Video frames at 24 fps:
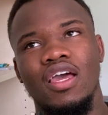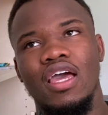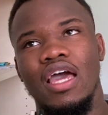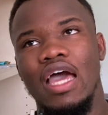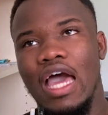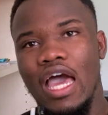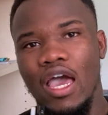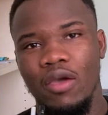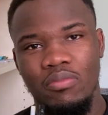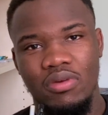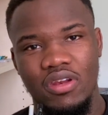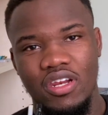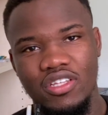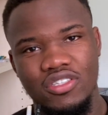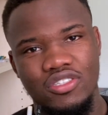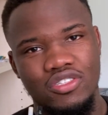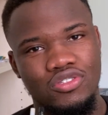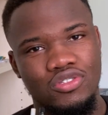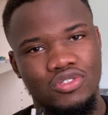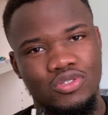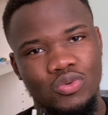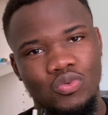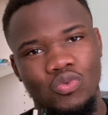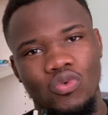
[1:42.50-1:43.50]
ability
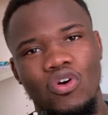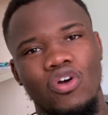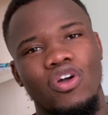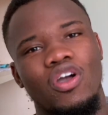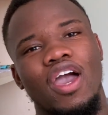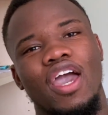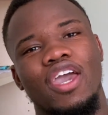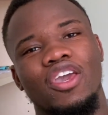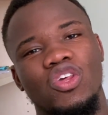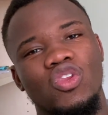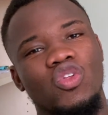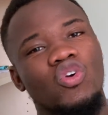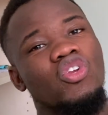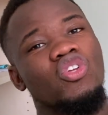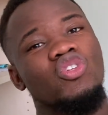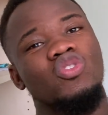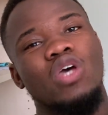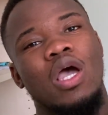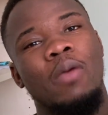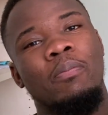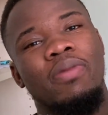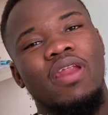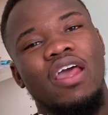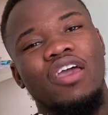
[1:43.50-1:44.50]
to work, and you don't need to
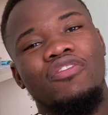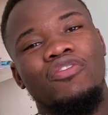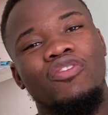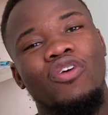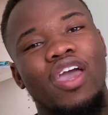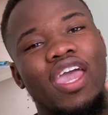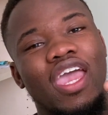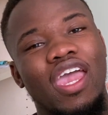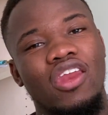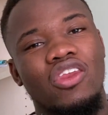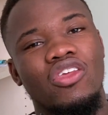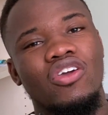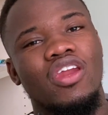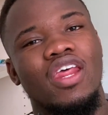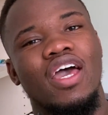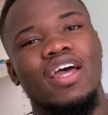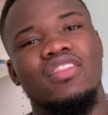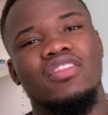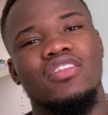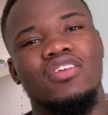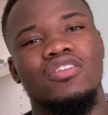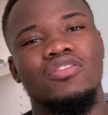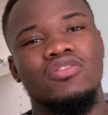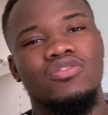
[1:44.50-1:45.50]
apply for any other
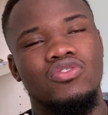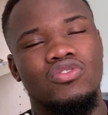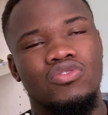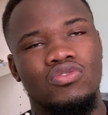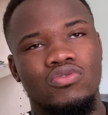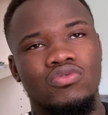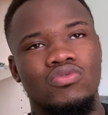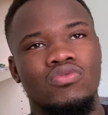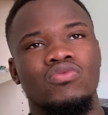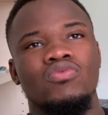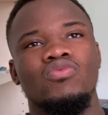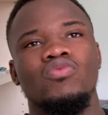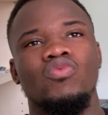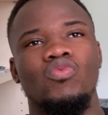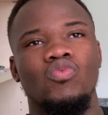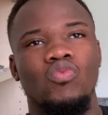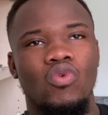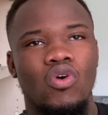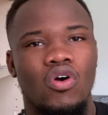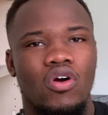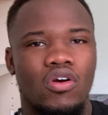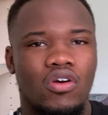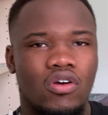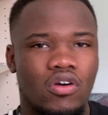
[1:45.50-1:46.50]
thing to
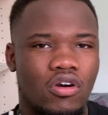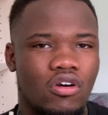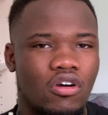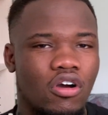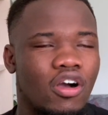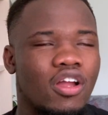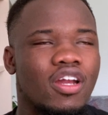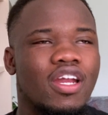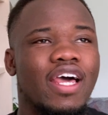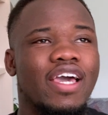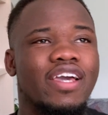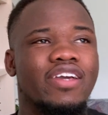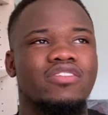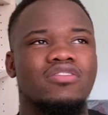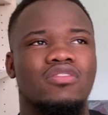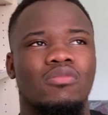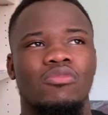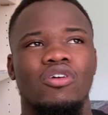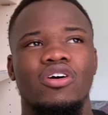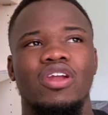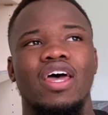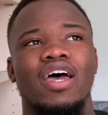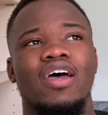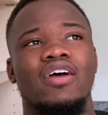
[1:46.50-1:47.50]
work, unlike some
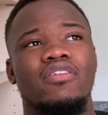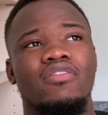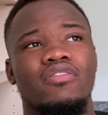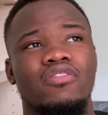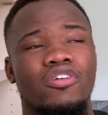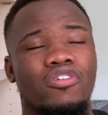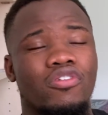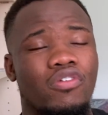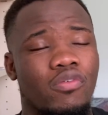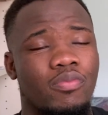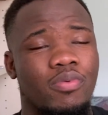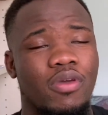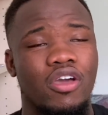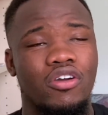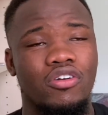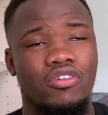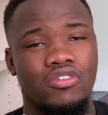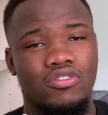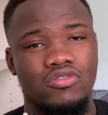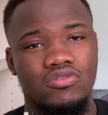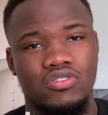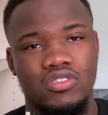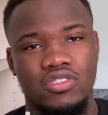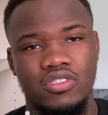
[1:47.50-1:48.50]
other European
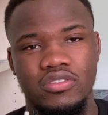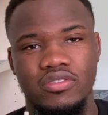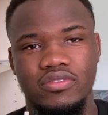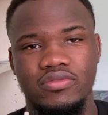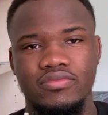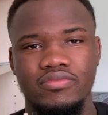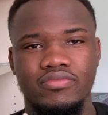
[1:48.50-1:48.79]
countries